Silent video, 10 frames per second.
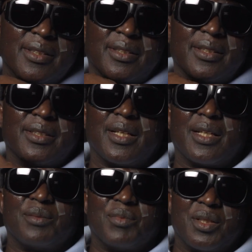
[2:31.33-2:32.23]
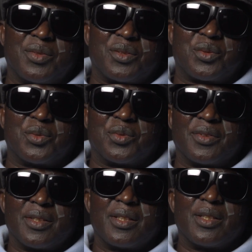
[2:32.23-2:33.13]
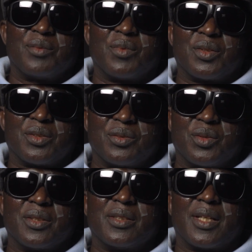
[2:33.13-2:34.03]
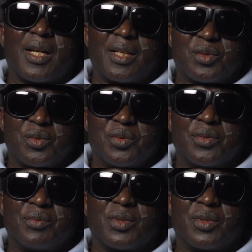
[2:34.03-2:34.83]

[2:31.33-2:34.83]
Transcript: is in the elementary school, but you know, in the high school,